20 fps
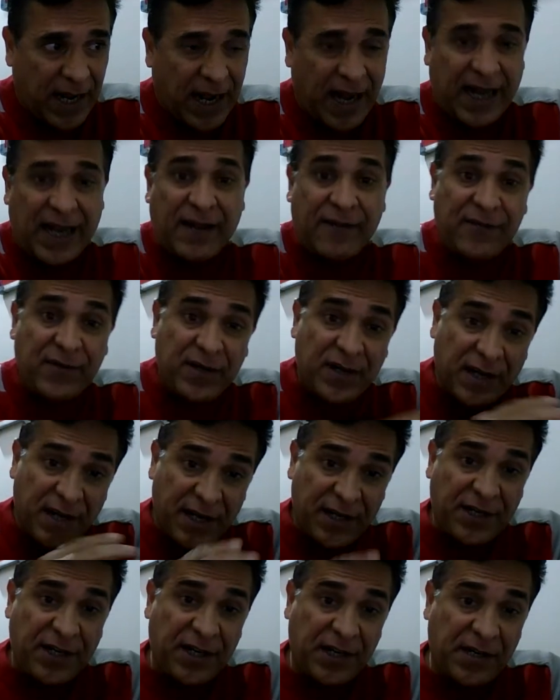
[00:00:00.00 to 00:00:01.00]
I have
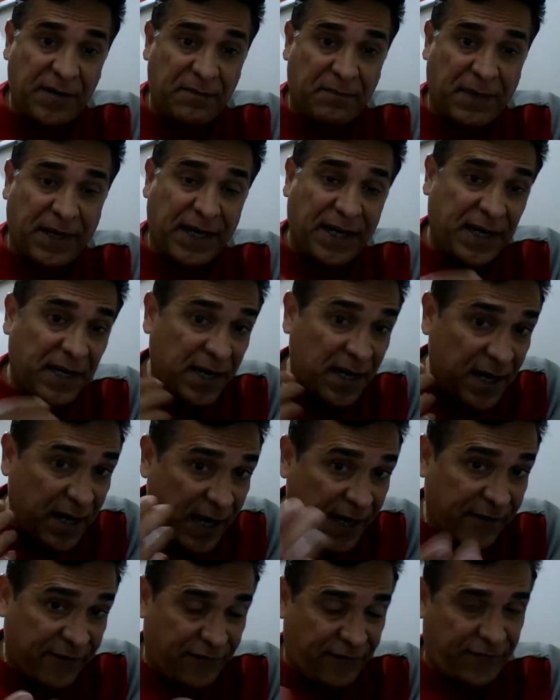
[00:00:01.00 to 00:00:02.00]
narrated my
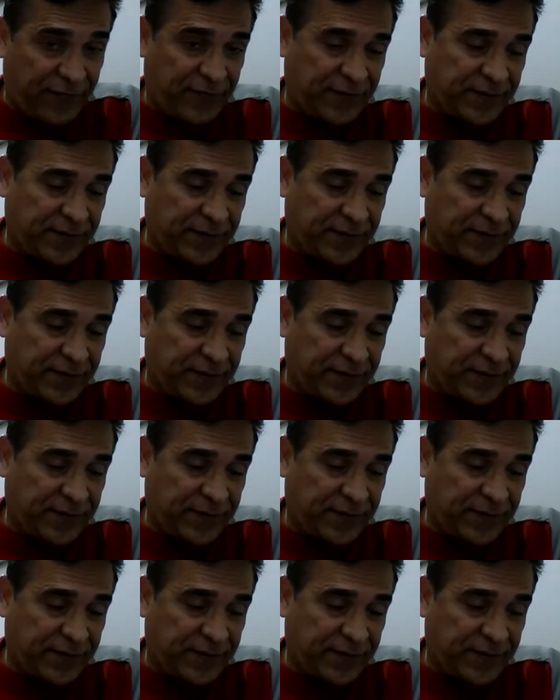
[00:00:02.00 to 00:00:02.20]
life,